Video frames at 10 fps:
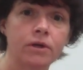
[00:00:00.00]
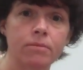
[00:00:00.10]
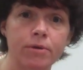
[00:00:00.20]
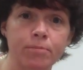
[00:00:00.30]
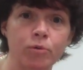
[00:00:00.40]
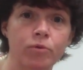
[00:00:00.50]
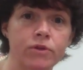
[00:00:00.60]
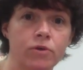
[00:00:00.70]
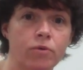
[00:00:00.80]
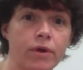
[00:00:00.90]
purple with
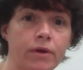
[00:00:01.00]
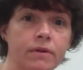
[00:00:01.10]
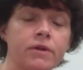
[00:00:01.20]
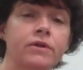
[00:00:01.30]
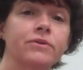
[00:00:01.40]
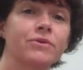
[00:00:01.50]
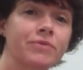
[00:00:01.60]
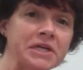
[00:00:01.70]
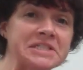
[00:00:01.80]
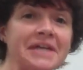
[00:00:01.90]
the oil. The
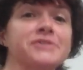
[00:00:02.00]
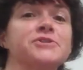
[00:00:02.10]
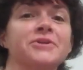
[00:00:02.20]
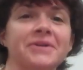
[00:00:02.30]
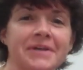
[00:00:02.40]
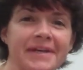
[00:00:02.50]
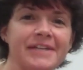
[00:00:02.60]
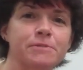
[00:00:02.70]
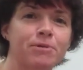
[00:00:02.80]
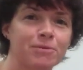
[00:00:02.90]
correct answer
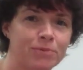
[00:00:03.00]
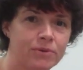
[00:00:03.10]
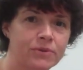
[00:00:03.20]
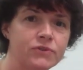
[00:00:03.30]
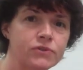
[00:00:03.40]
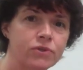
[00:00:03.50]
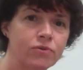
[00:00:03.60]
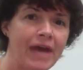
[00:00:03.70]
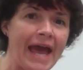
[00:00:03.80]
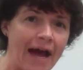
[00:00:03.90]
is purple. So you
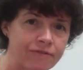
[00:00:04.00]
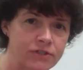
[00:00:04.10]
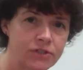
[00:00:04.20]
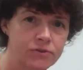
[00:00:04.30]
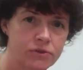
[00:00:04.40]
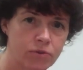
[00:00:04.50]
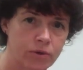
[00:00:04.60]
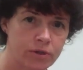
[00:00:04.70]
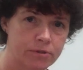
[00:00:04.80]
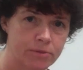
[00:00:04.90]
have to use the
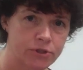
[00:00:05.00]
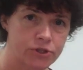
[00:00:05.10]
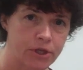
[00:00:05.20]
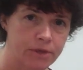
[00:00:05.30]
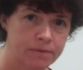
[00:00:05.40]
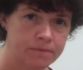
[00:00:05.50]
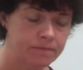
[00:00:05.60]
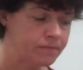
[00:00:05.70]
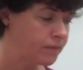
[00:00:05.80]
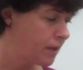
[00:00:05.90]
oil immersion.
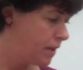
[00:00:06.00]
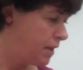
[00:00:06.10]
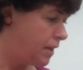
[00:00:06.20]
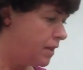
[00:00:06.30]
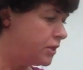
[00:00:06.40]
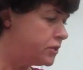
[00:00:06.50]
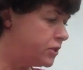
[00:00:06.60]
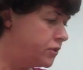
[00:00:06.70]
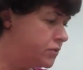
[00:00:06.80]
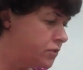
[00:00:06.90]
To
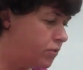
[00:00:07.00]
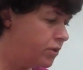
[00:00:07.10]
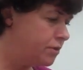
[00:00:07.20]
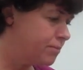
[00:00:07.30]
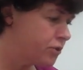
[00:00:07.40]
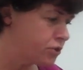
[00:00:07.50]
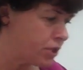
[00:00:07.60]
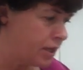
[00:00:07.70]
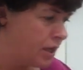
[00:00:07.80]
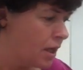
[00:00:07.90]
use the oil
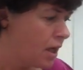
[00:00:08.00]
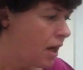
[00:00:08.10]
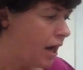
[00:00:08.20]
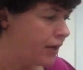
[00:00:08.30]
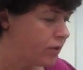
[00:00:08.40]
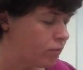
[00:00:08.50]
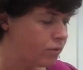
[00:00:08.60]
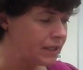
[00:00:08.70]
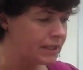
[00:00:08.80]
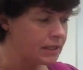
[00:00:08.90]
immersion, I don't
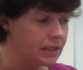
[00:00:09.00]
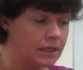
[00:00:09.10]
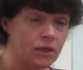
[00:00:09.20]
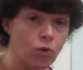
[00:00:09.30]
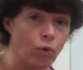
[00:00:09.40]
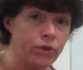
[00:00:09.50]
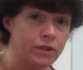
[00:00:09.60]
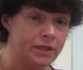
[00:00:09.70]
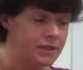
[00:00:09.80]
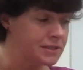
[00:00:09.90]
want to get any oil
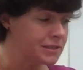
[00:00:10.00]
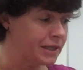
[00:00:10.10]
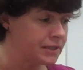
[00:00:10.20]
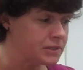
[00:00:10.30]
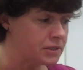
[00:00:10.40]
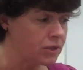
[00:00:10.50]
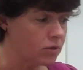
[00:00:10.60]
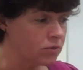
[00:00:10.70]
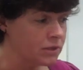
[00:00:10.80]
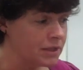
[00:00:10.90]
on this lens. The
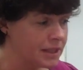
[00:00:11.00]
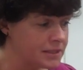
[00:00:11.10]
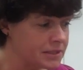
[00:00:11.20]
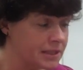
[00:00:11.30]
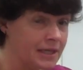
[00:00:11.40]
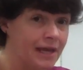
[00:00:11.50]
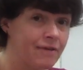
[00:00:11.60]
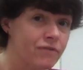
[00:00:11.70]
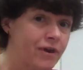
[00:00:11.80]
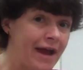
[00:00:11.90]
only lens that can
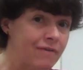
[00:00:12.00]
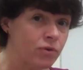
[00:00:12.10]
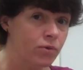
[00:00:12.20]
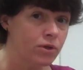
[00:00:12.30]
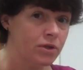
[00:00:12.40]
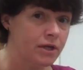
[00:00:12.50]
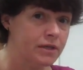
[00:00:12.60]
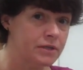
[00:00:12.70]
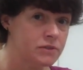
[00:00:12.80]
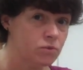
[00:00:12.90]
ever have oil on
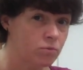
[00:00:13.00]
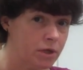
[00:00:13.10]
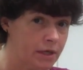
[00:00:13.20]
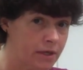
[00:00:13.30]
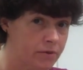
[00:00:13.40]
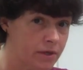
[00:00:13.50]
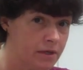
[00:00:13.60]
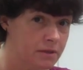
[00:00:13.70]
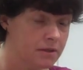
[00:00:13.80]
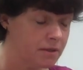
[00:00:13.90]
it is the 100.
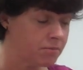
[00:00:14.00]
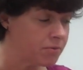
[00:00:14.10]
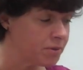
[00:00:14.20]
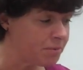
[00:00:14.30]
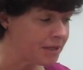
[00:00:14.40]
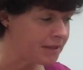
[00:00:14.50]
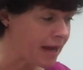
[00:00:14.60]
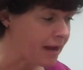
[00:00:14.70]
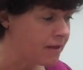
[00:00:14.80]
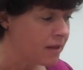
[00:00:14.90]
Let me repeat that.